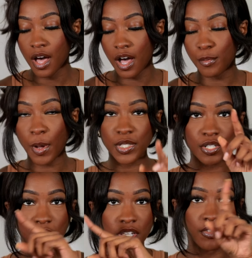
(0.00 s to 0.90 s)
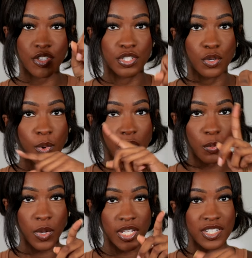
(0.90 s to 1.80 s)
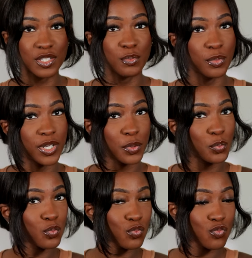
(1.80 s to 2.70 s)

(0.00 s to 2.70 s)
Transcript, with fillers: Um, I was also thinking of the square ones, but